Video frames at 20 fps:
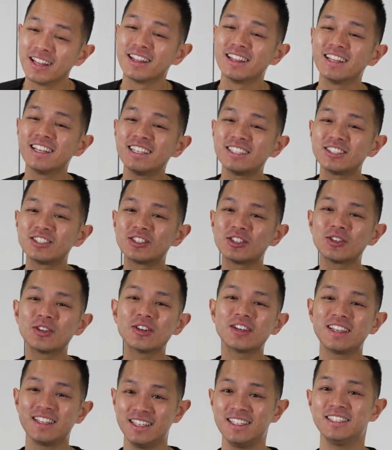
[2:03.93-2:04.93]

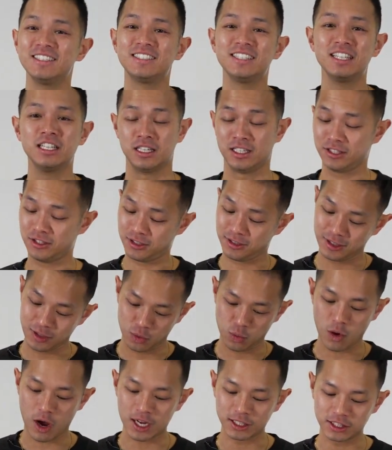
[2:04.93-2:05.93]
little easy because you're just
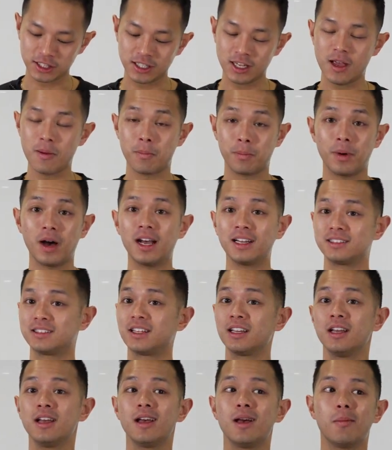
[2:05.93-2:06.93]
watching it, but
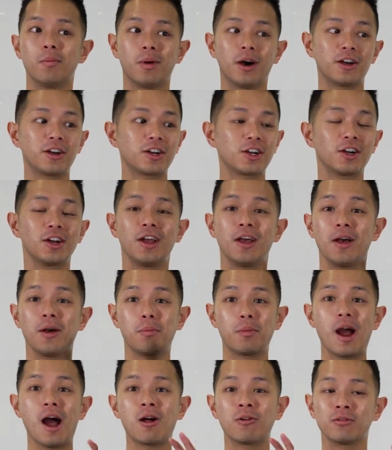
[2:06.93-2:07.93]
butter
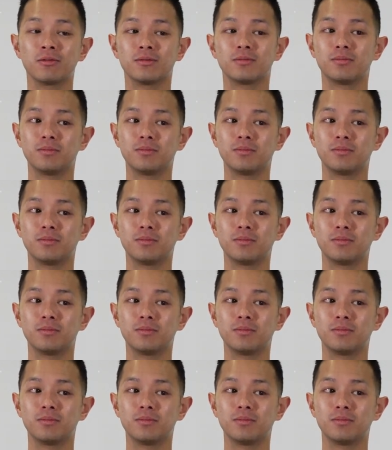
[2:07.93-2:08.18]
can